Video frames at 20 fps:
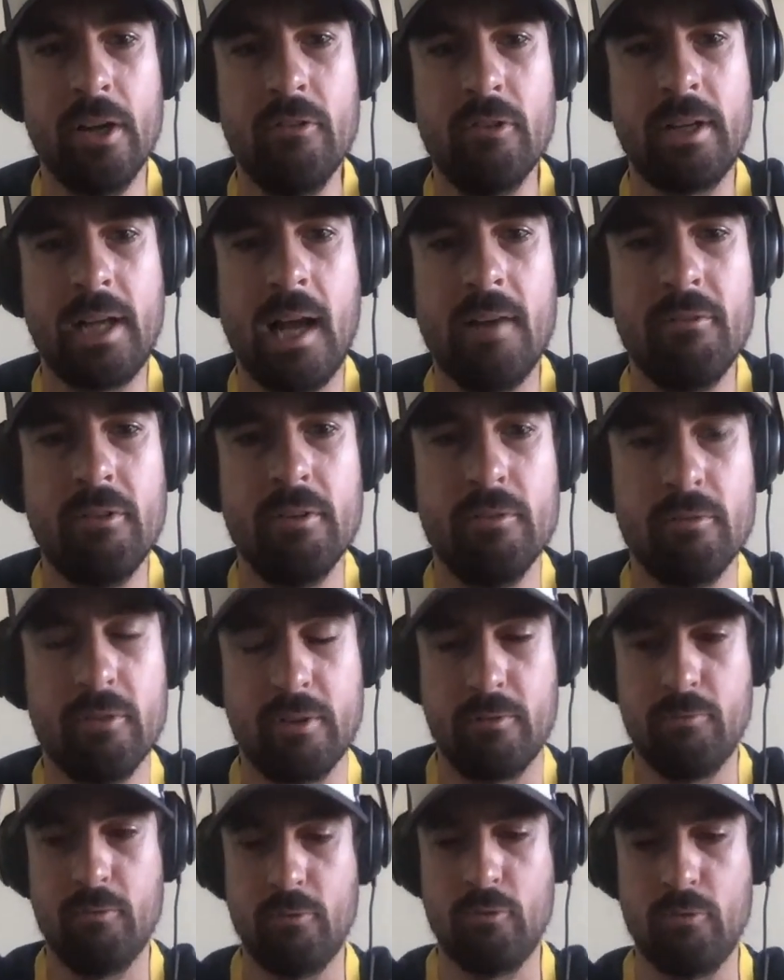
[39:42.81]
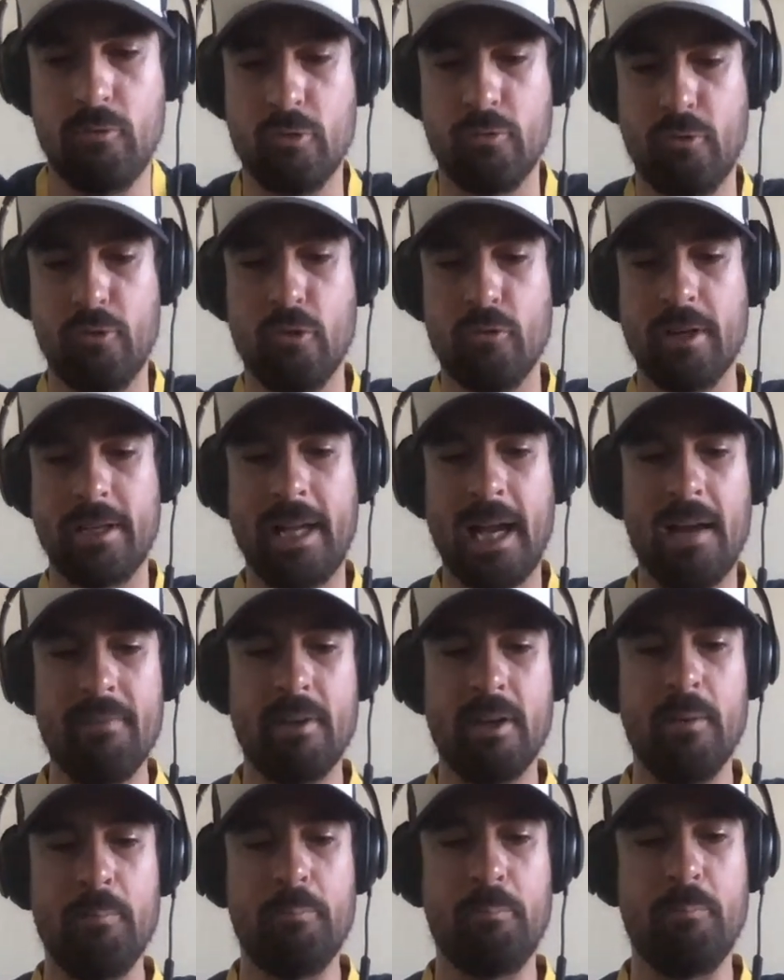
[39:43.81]
you know, recover re- to, to
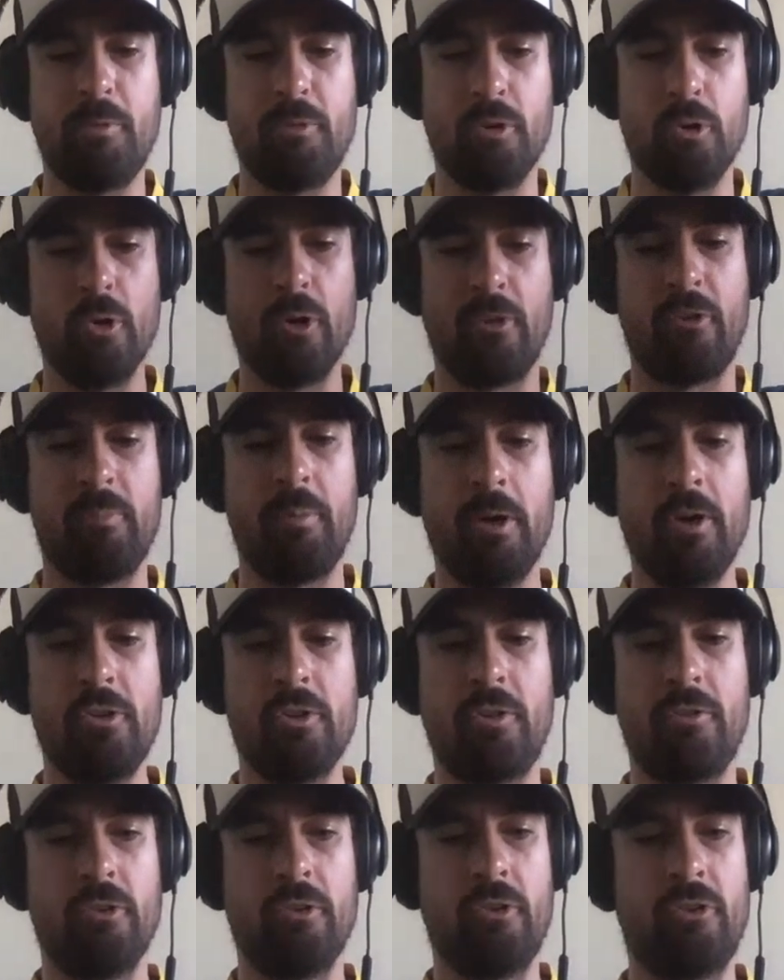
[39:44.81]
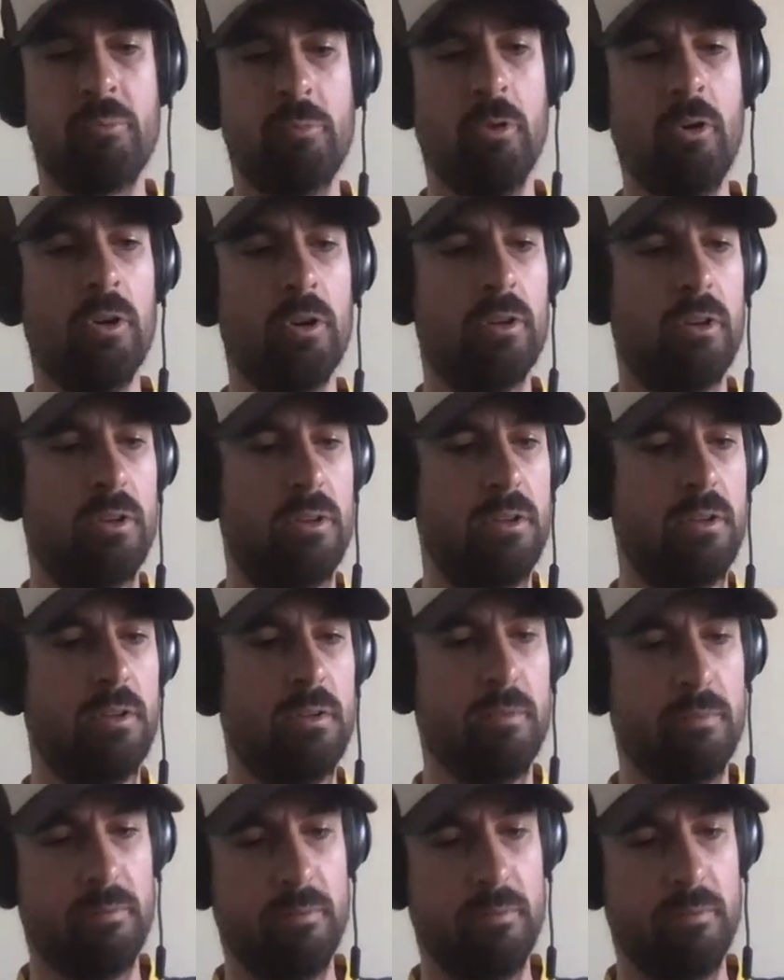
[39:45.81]
recover through exposure through sport.